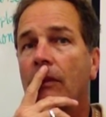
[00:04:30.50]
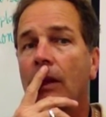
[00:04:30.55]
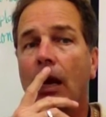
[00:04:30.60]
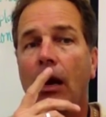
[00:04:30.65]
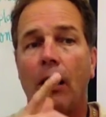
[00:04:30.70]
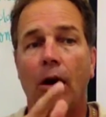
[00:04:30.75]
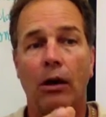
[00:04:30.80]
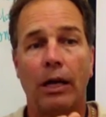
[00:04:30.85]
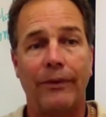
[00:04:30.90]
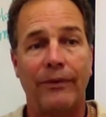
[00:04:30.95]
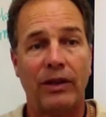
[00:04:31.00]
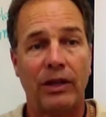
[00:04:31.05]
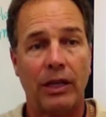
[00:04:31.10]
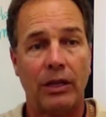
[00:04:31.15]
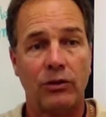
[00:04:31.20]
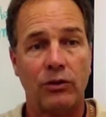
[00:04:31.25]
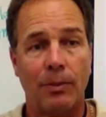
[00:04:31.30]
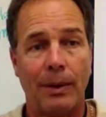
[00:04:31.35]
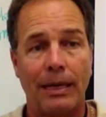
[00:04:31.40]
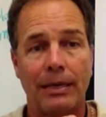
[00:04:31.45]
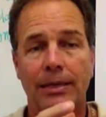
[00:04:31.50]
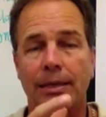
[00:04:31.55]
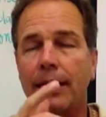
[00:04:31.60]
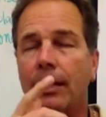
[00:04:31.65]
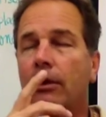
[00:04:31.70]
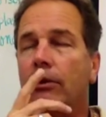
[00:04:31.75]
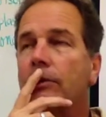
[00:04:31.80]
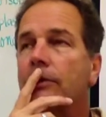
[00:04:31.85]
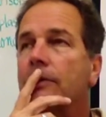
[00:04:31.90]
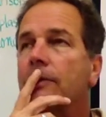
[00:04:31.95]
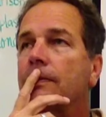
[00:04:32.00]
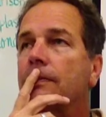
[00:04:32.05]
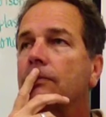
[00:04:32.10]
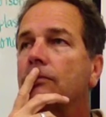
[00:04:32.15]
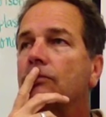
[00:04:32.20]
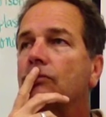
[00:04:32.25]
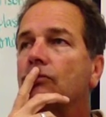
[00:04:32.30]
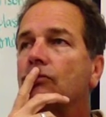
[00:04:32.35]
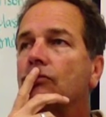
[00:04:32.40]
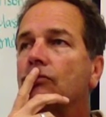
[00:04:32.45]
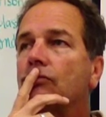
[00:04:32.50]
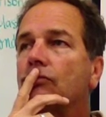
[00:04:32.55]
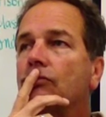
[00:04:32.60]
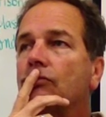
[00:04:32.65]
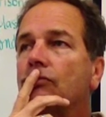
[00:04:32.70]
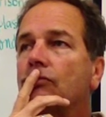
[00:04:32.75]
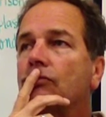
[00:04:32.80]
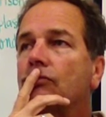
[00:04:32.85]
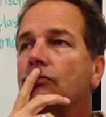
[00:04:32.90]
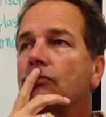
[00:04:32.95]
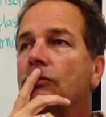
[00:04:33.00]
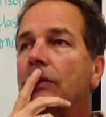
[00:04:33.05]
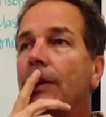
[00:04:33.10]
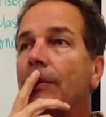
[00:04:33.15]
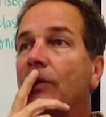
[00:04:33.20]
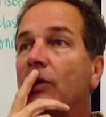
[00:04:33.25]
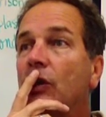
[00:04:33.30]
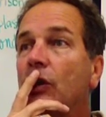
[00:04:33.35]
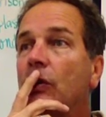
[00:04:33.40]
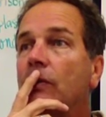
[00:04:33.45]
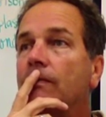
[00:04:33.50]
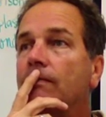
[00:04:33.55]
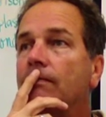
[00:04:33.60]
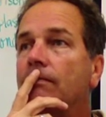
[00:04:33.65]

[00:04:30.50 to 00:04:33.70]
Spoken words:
all living things are made of cells. Number two,